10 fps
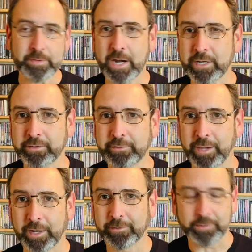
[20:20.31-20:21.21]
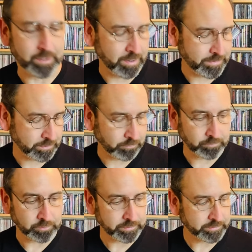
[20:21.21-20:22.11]
96 you know i think they're
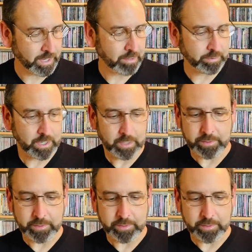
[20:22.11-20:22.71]
really solid